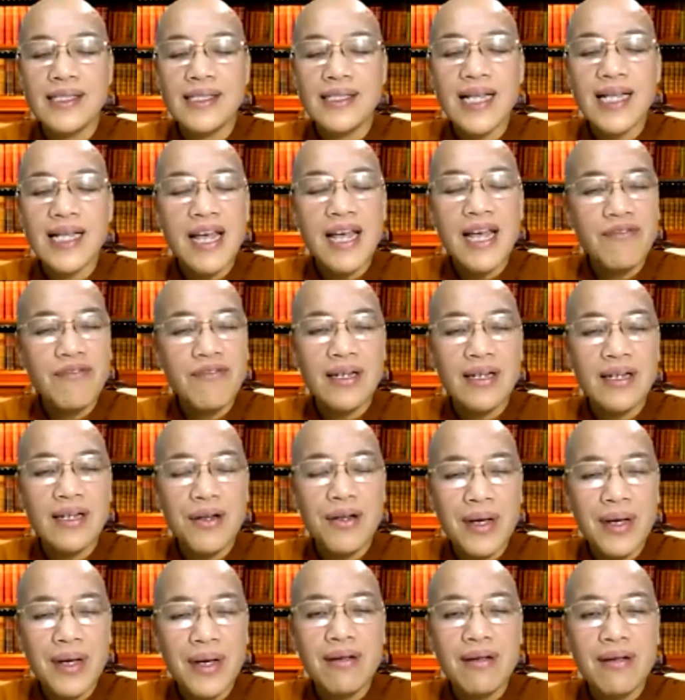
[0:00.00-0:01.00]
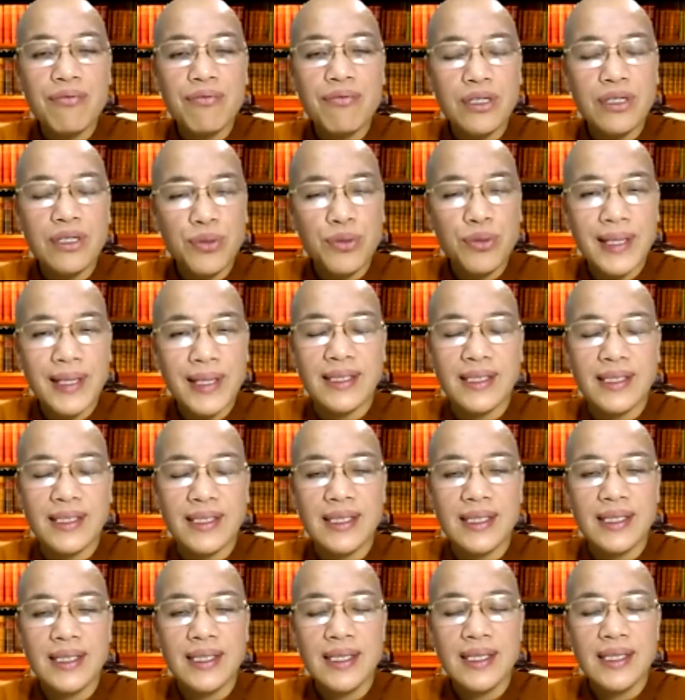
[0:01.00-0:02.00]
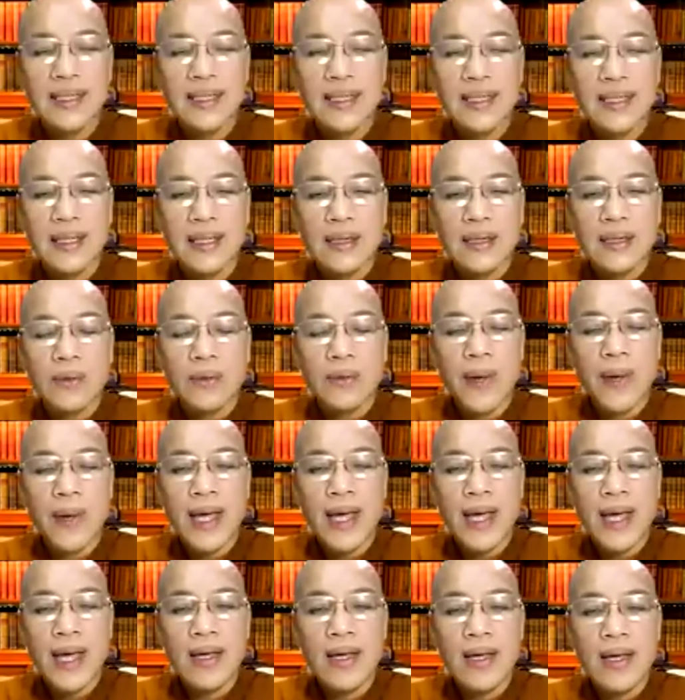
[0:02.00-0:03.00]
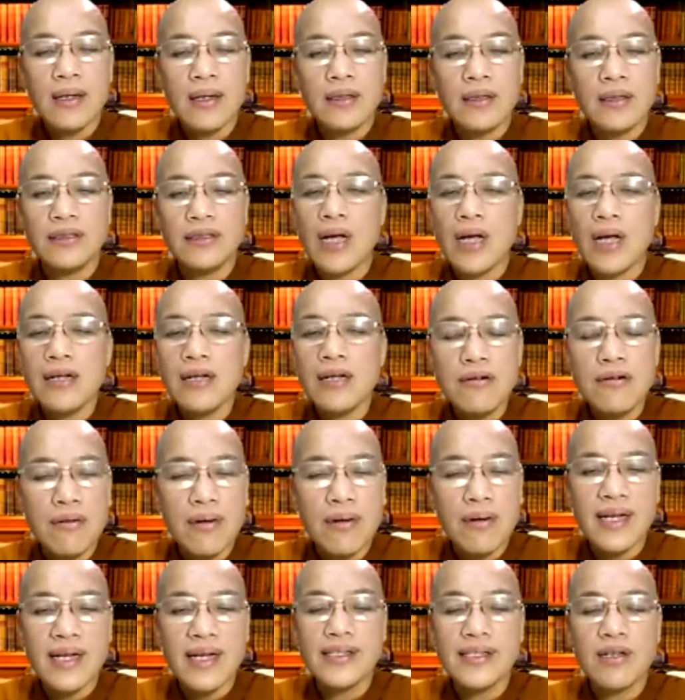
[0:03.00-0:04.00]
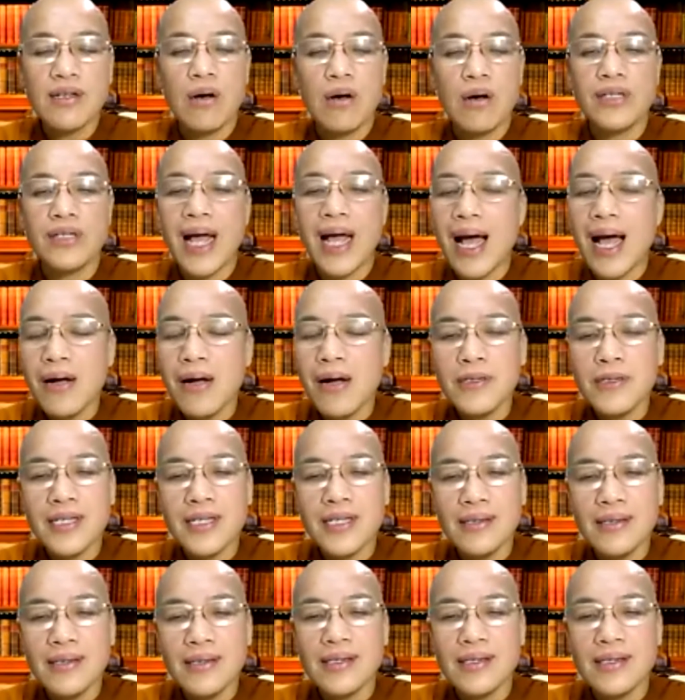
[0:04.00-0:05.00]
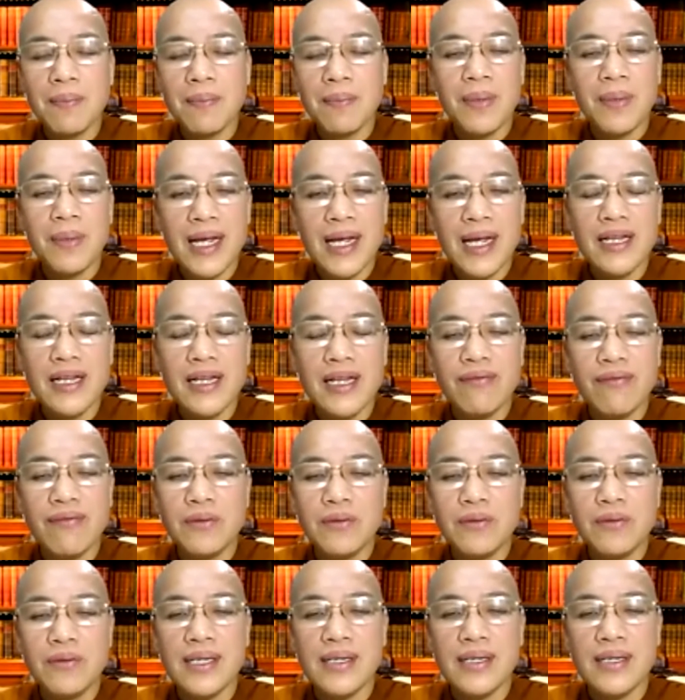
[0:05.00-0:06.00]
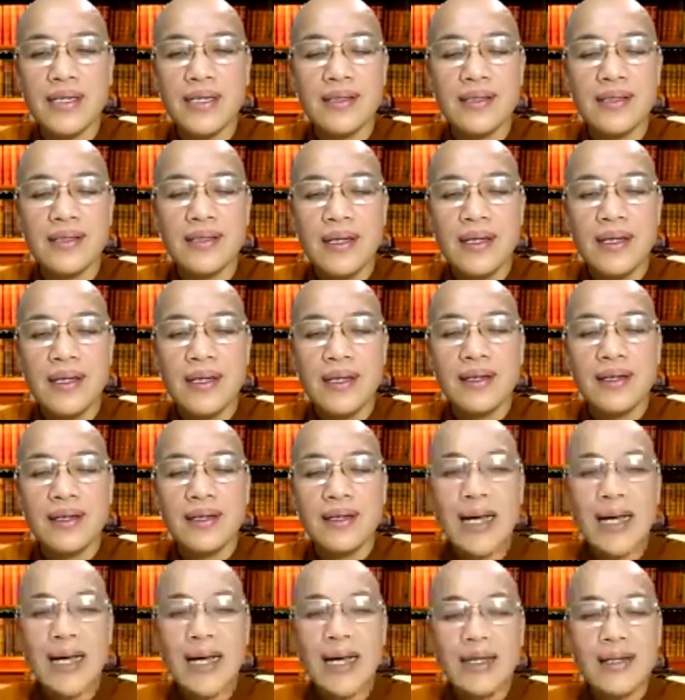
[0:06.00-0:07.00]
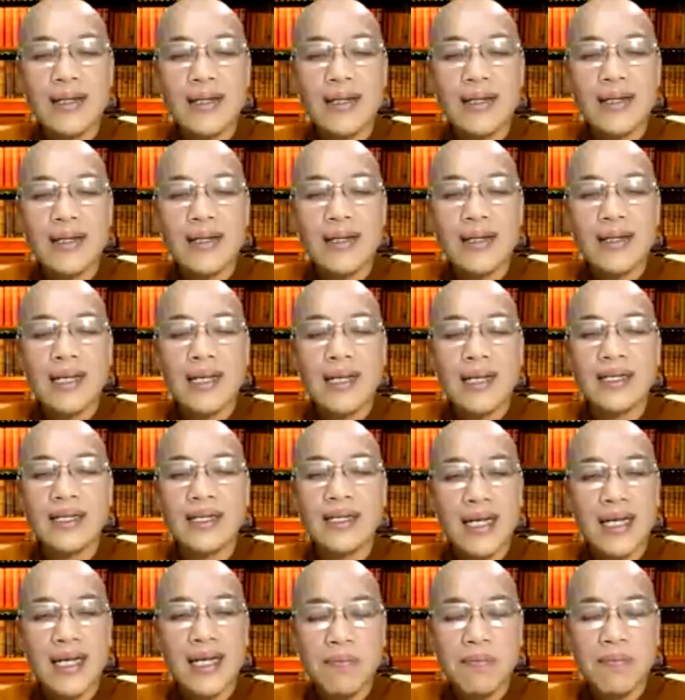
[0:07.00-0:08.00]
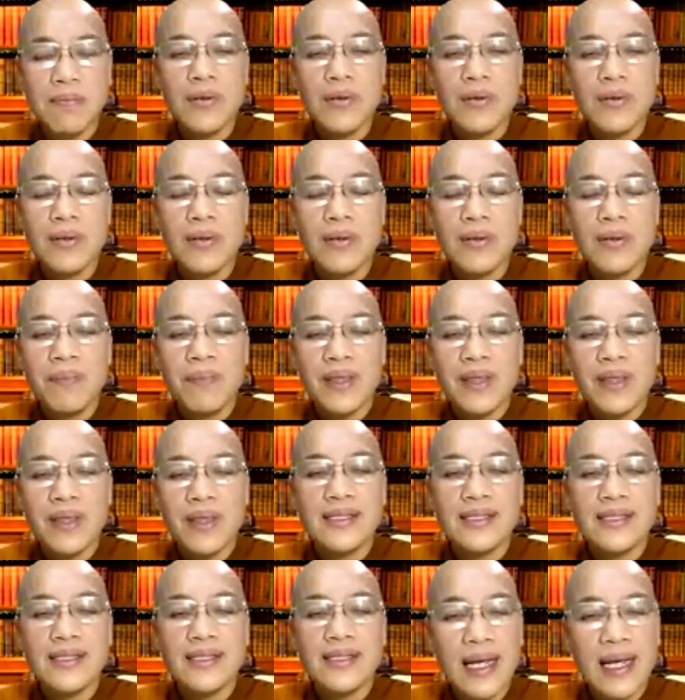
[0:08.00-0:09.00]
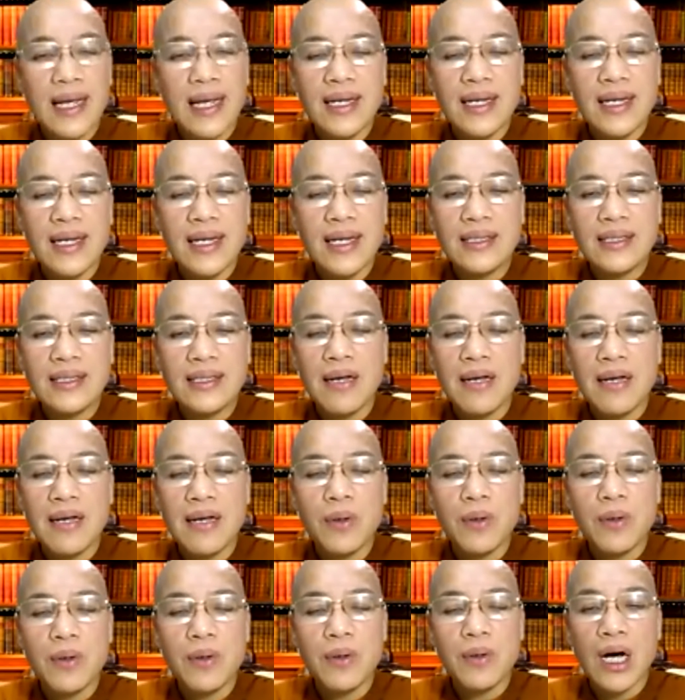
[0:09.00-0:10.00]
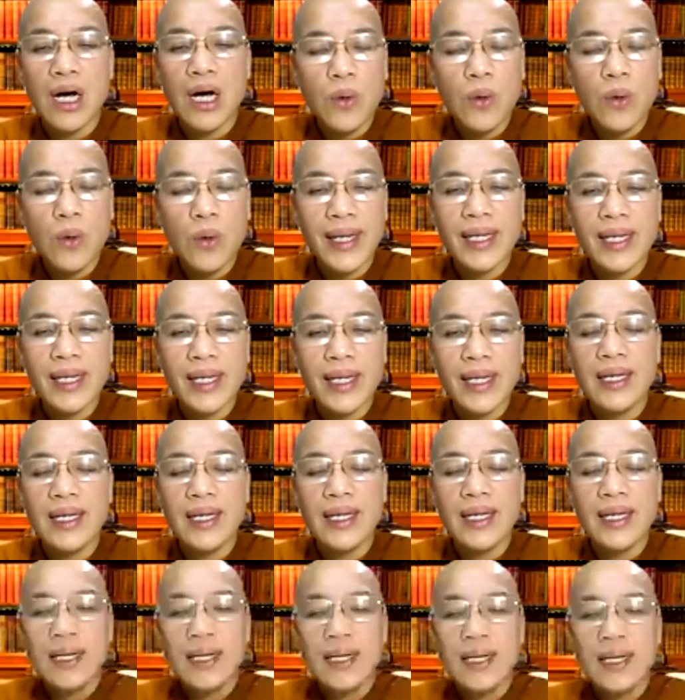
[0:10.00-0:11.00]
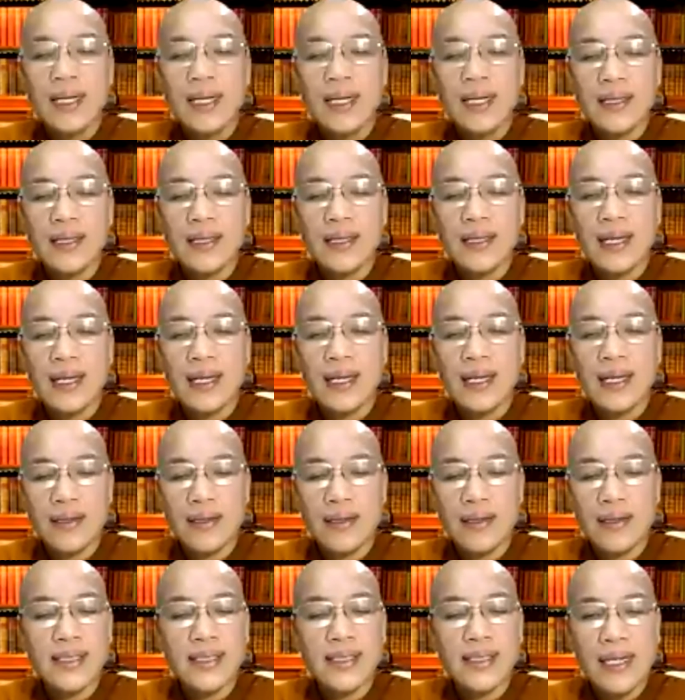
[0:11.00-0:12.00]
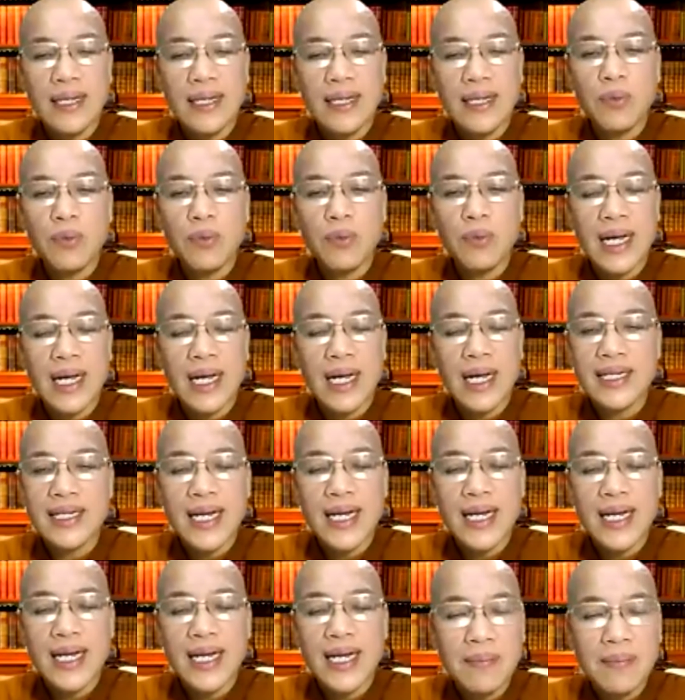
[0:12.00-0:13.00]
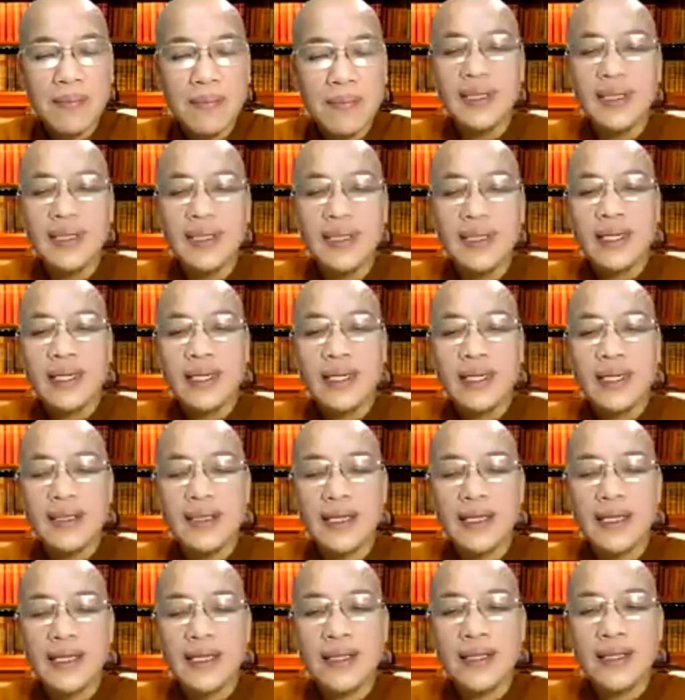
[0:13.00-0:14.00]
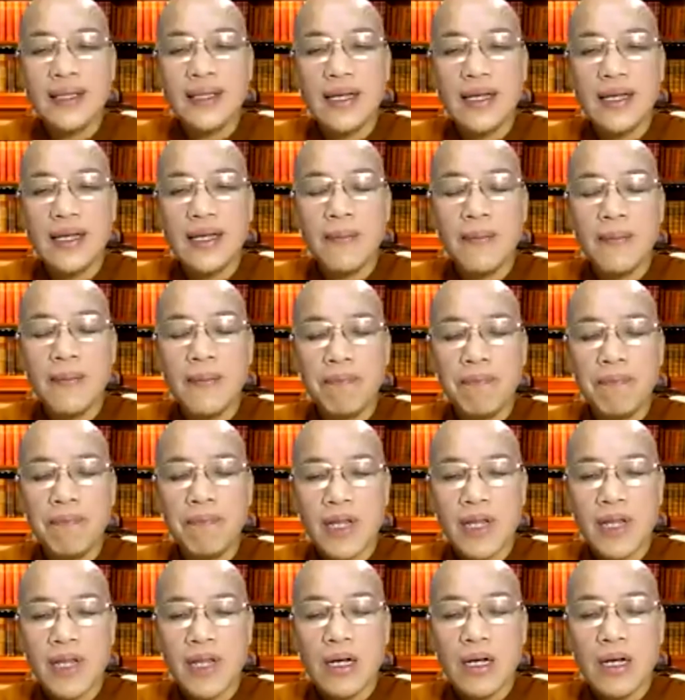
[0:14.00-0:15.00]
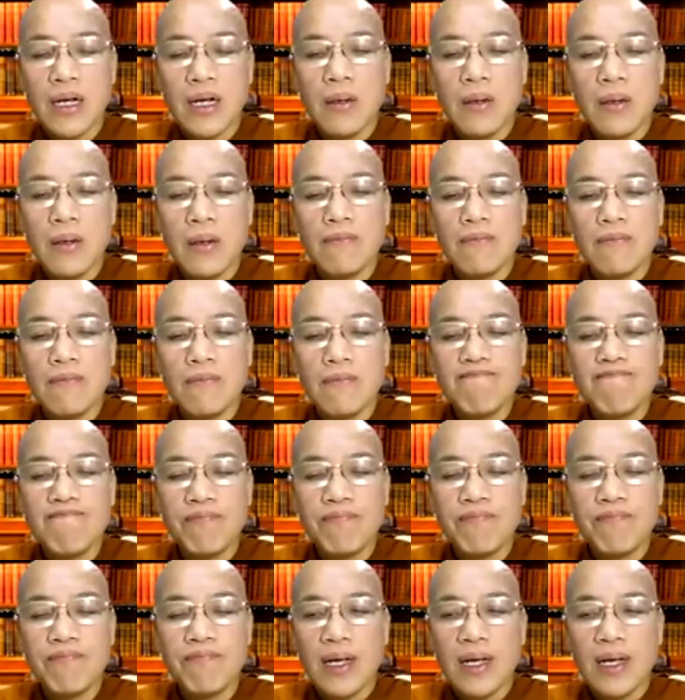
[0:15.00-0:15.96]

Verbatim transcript: seven-day retreat where hundreds or thousands of lay devotees gather at the temple. They stay in the temple the whole week and they recite the Buddha's name and they um, um,